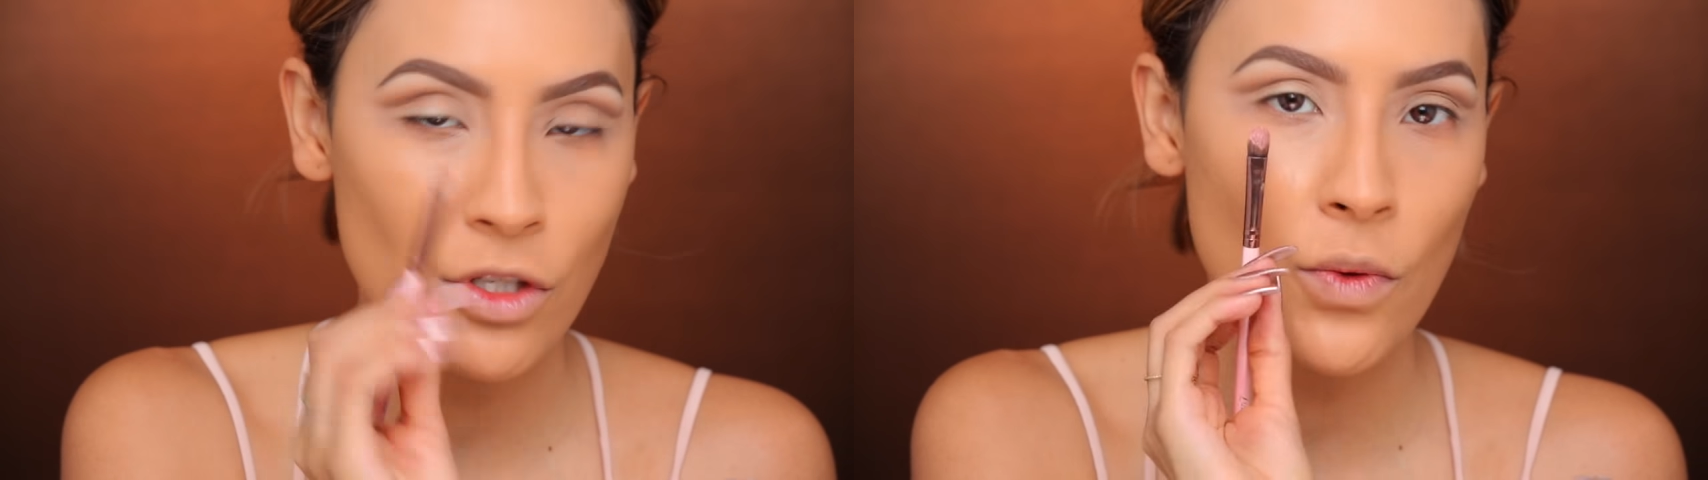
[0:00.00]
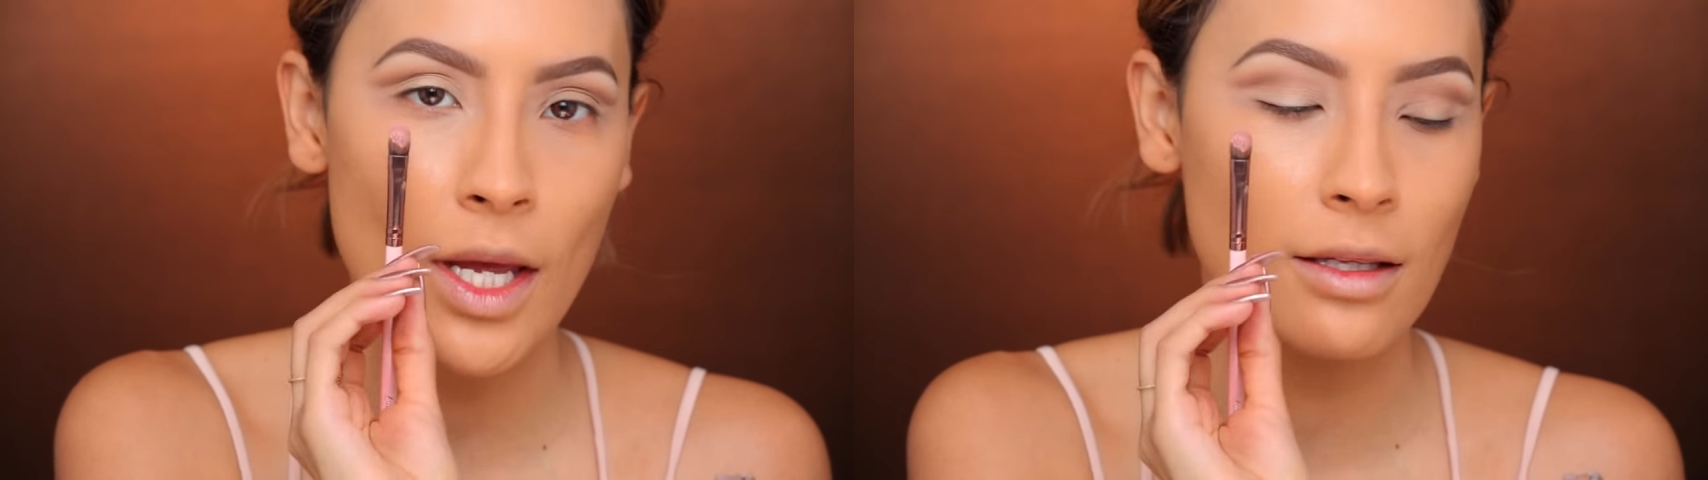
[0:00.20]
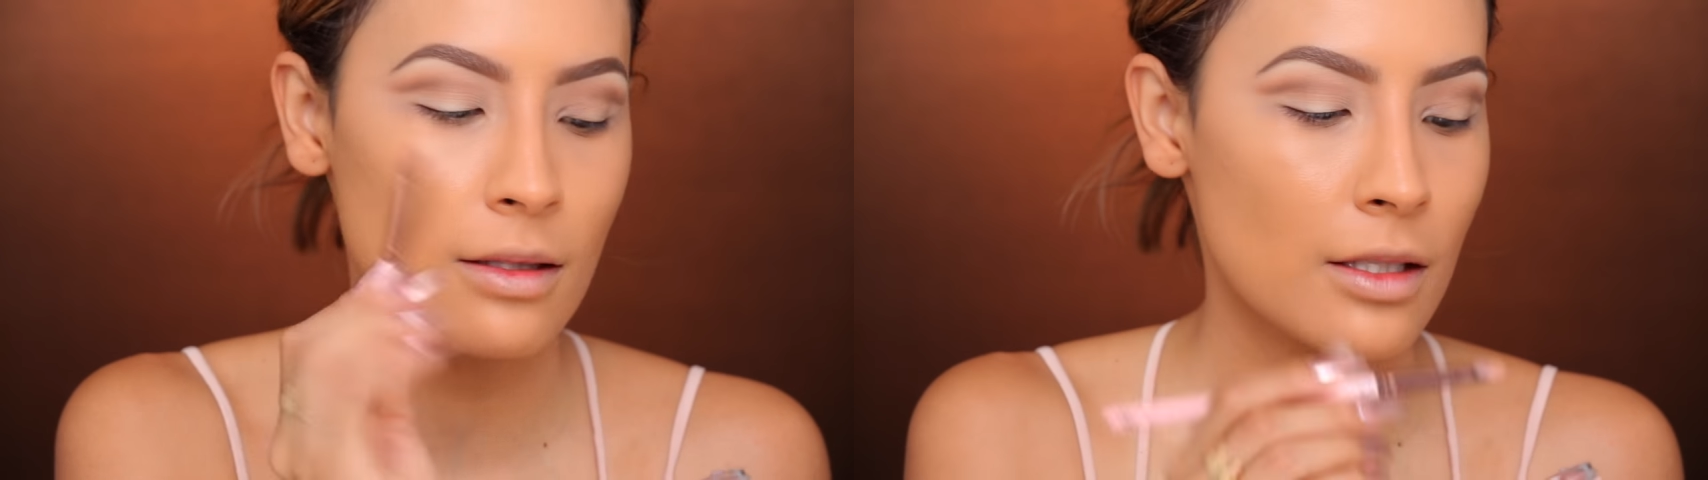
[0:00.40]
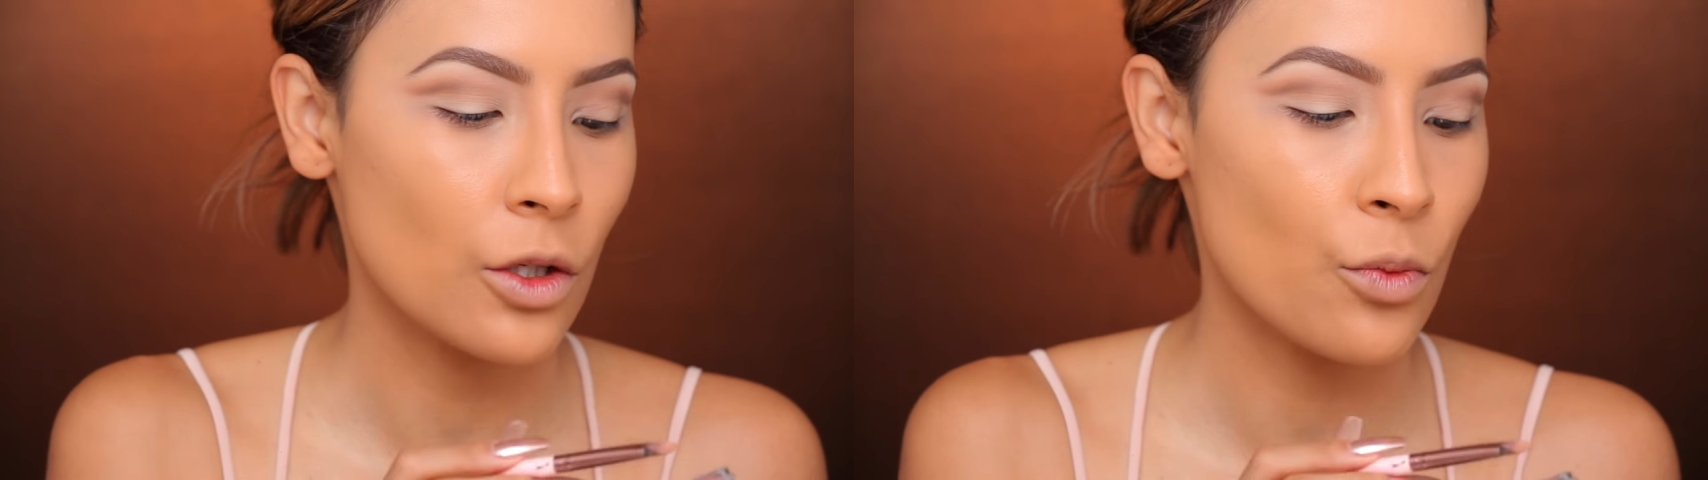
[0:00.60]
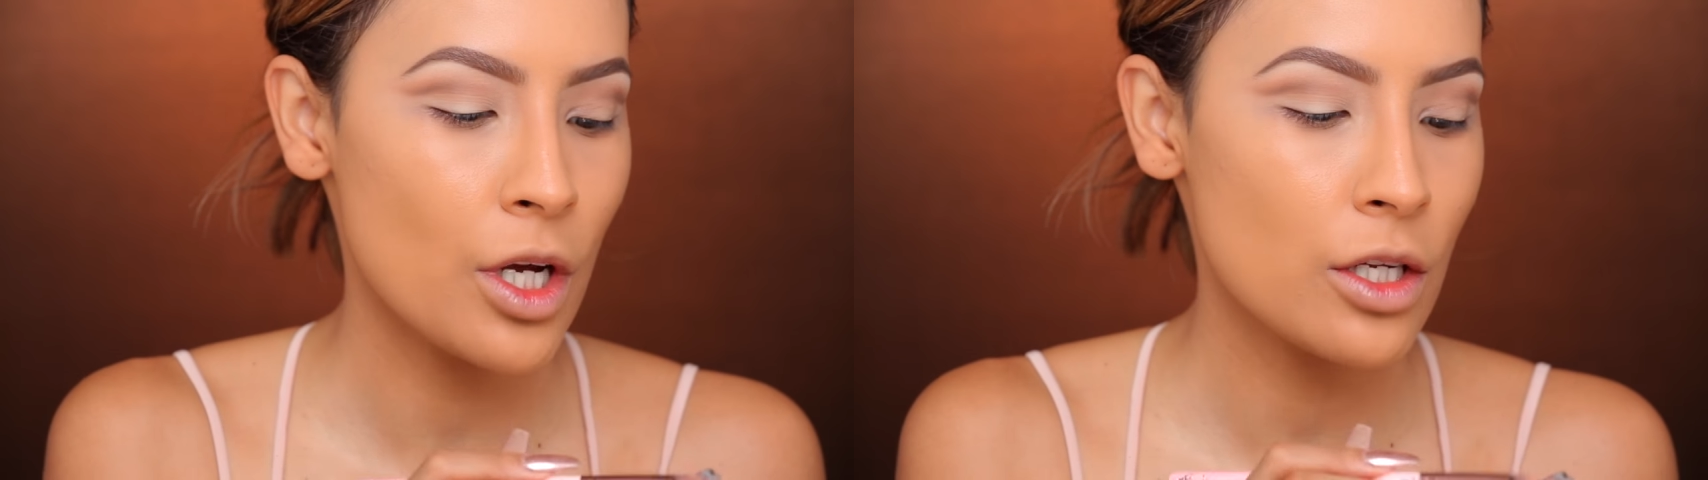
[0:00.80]
two eight
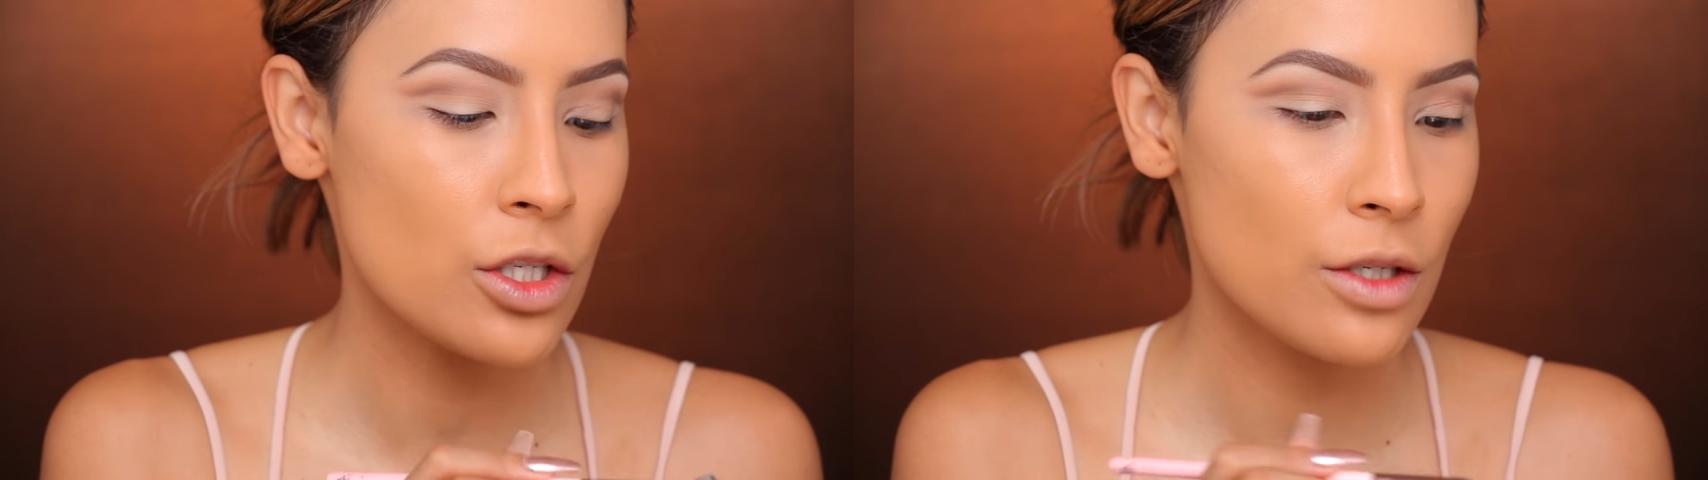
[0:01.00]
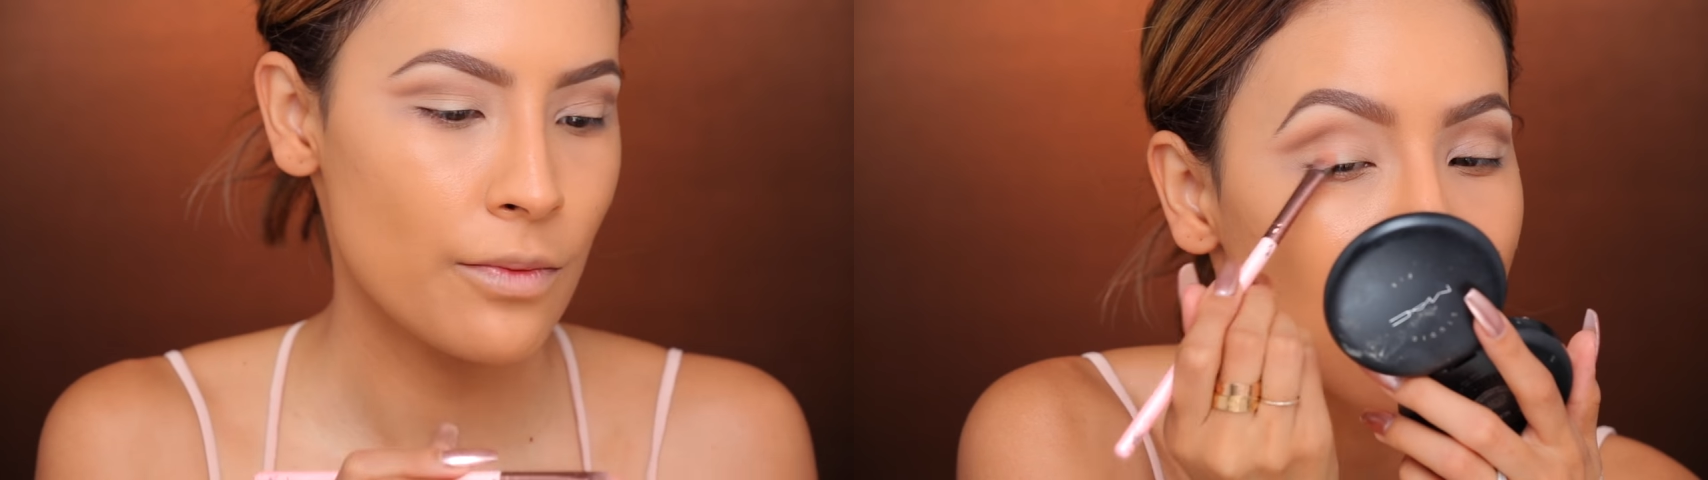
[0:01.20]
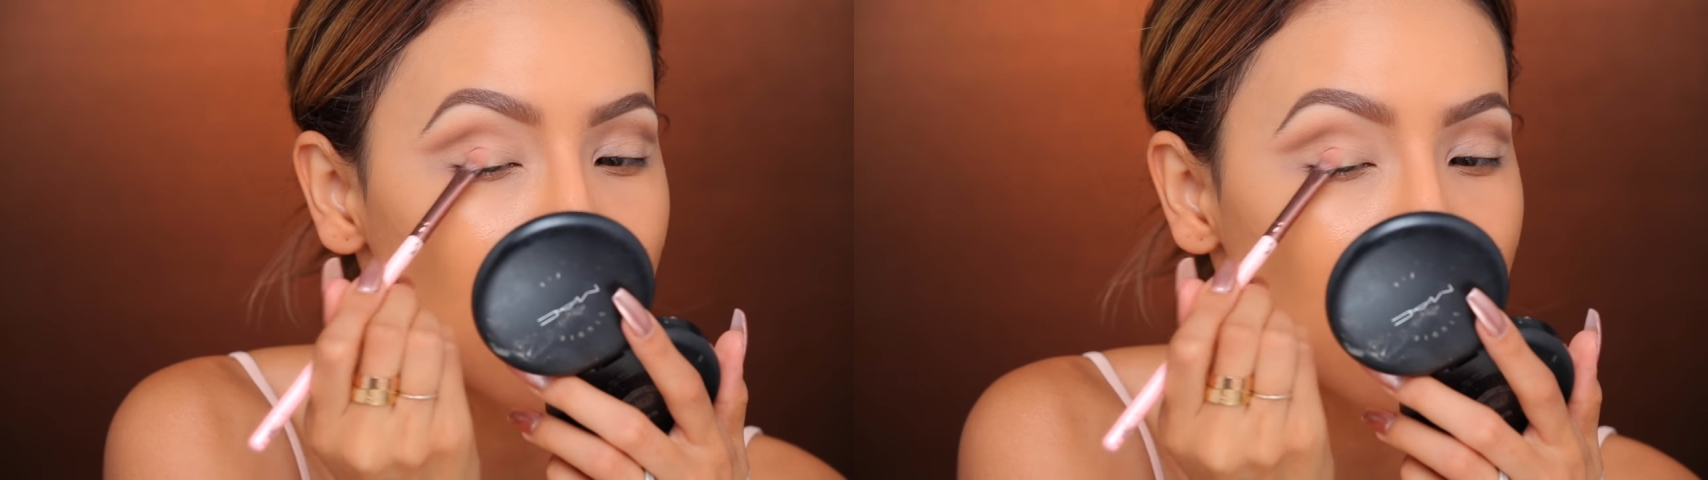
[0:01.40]
concealer brush,